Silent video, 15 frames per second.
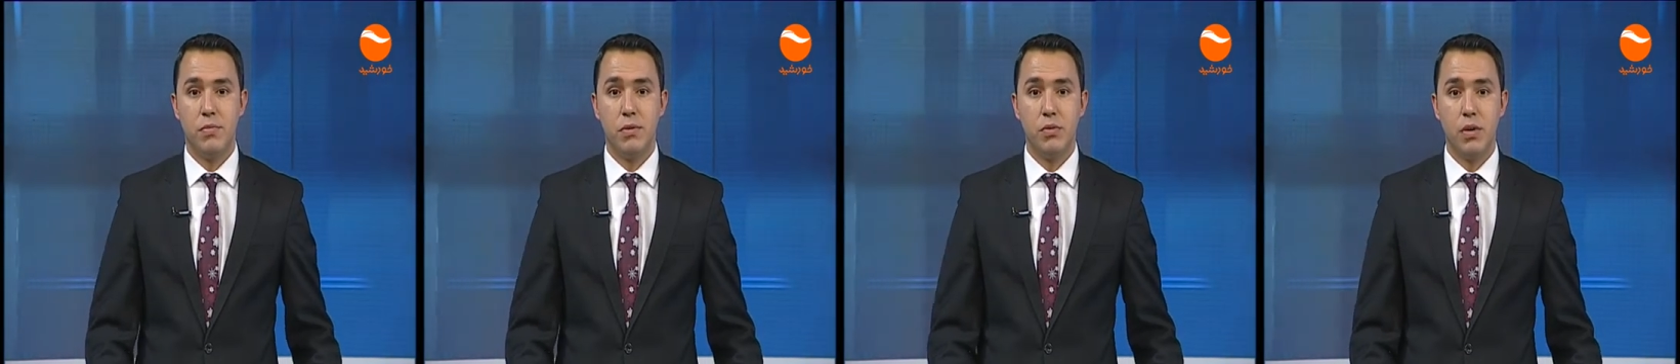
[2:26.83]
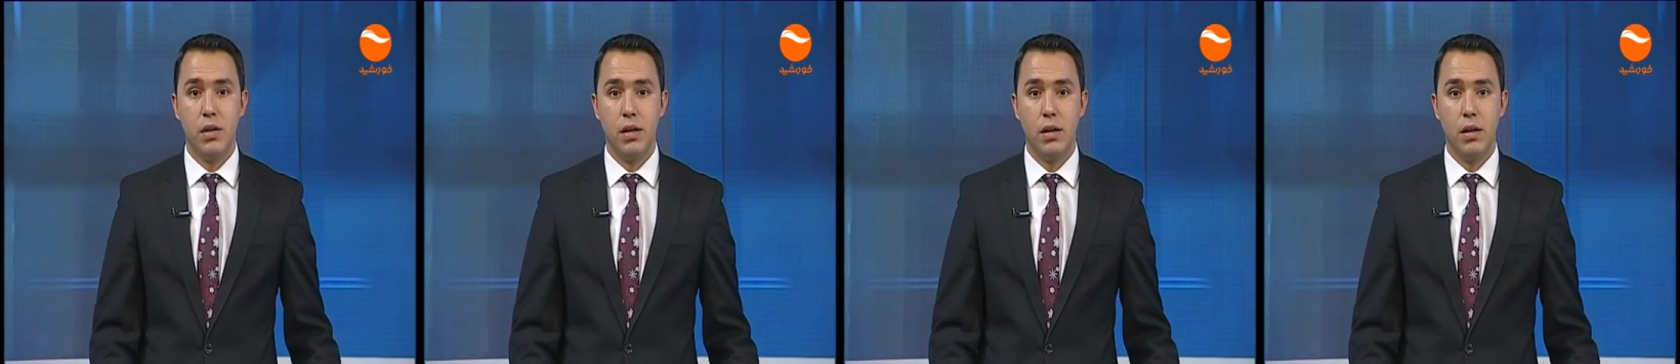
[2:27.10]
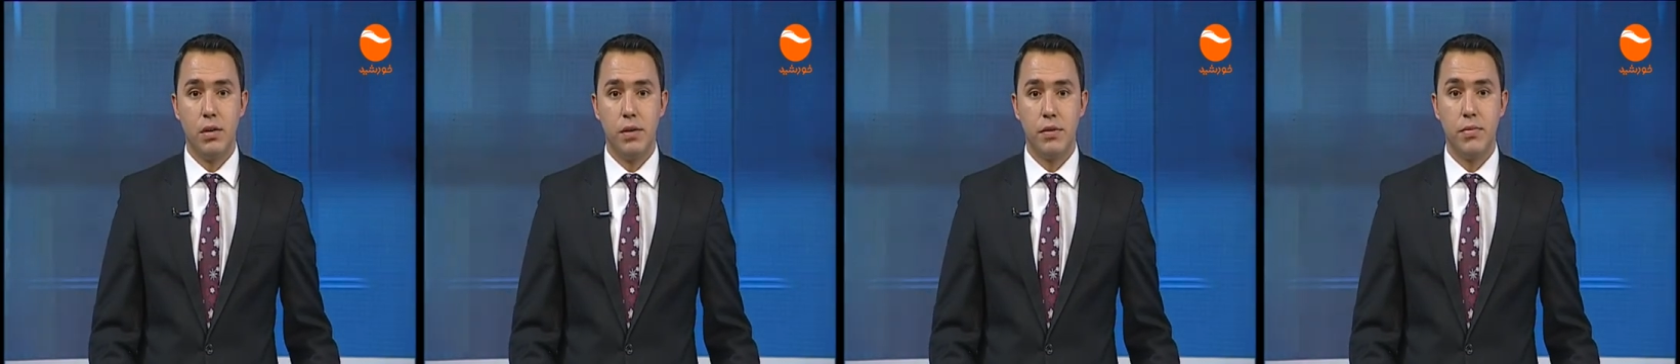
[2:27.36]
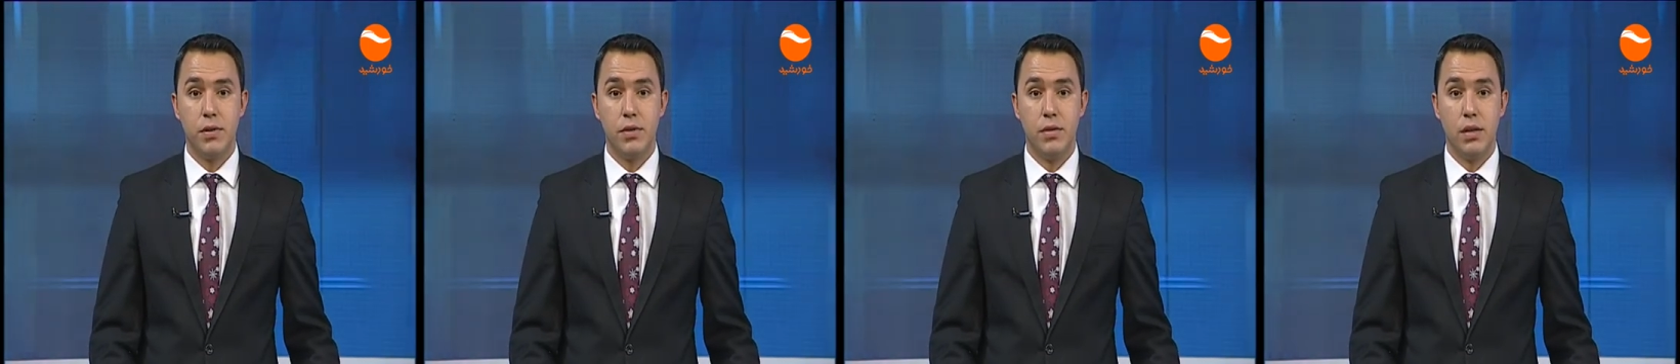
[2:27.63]
between a US
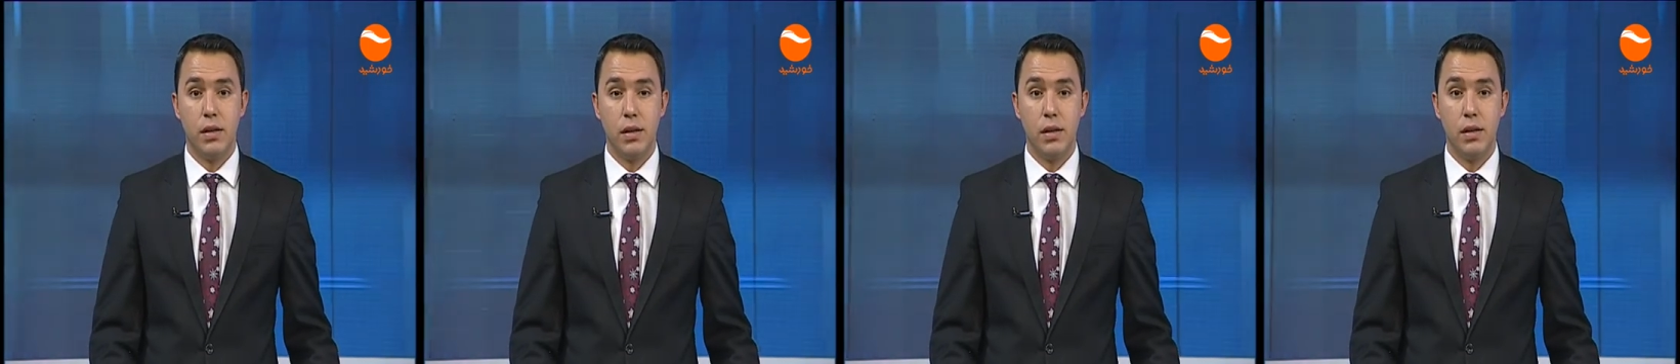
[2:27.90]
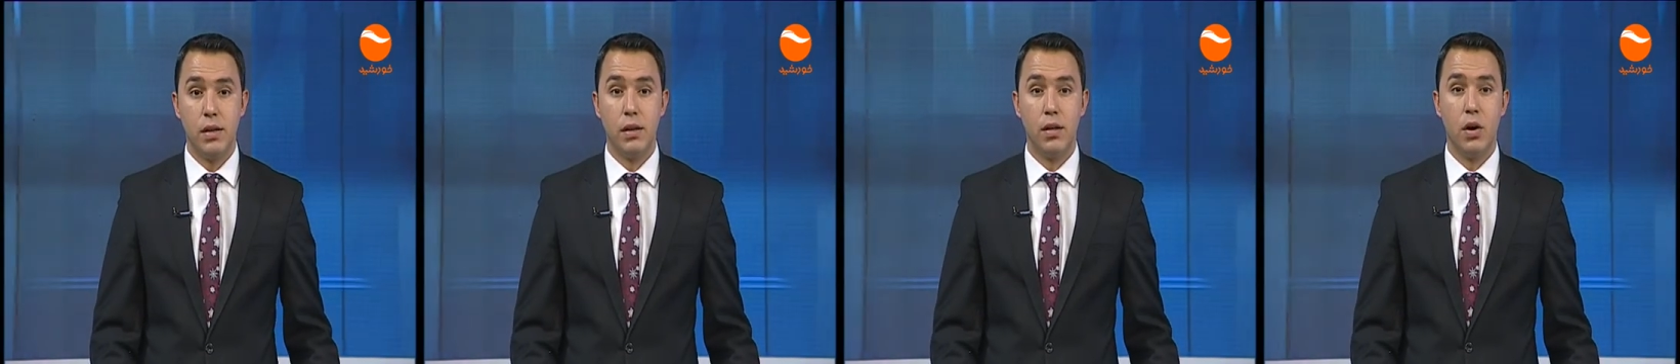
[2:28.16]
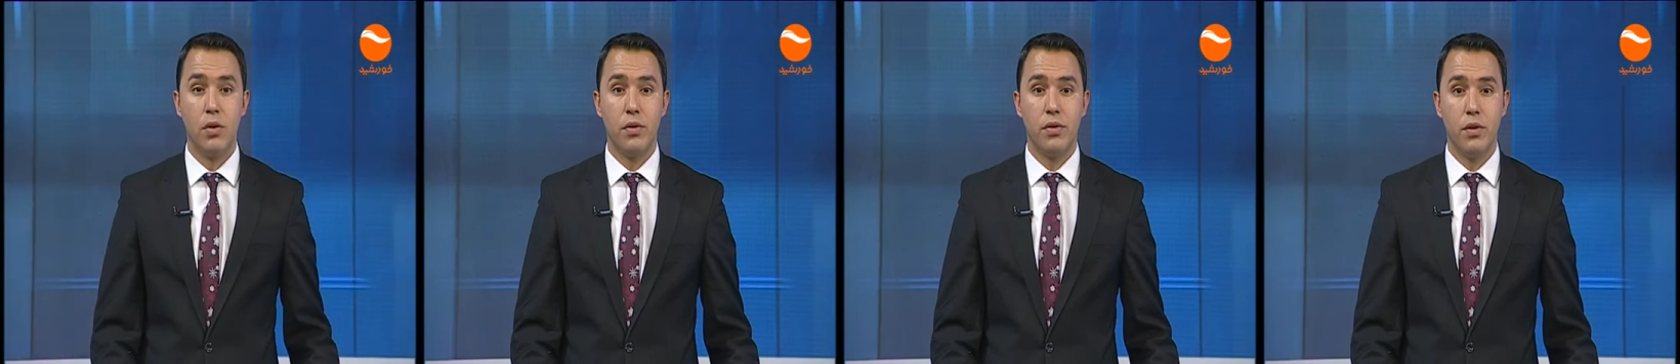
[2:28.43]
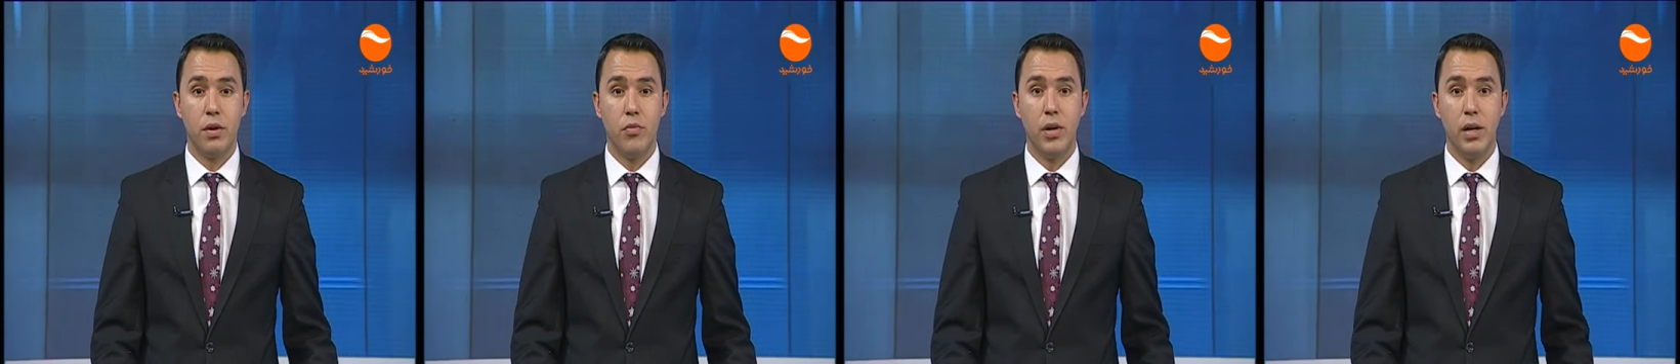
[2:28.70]
president and a
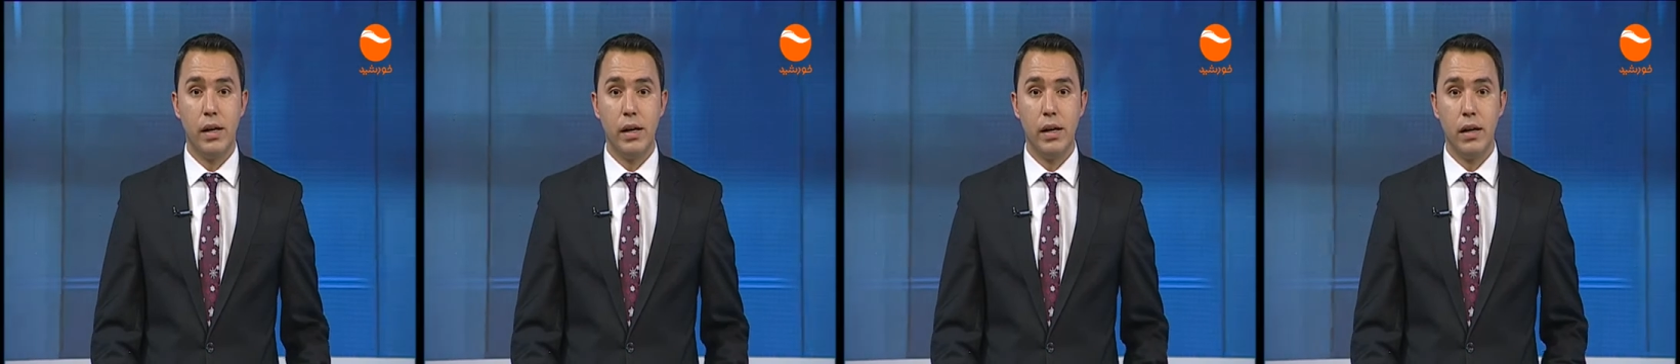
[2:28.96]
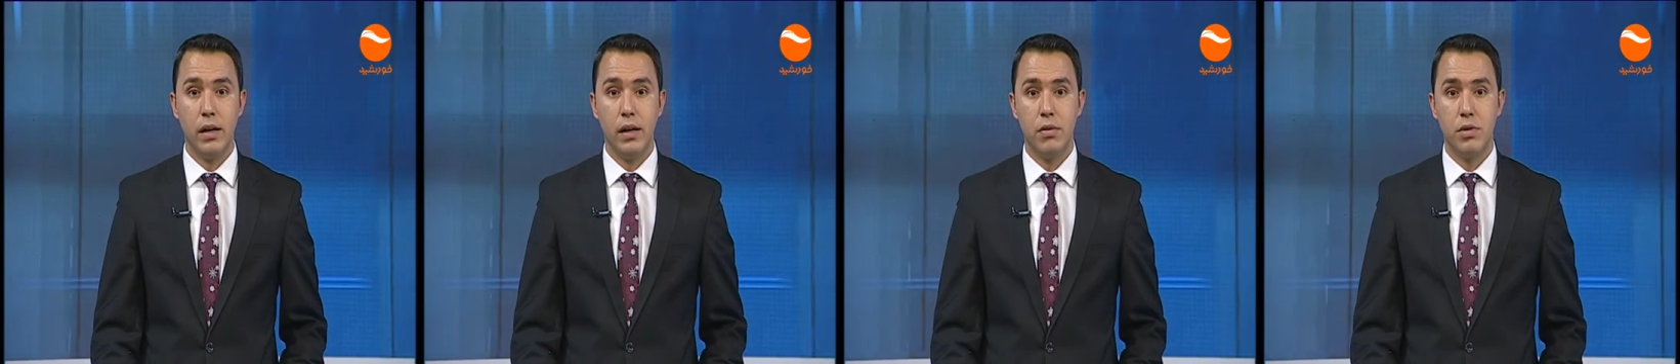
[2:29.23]
North Korean leader.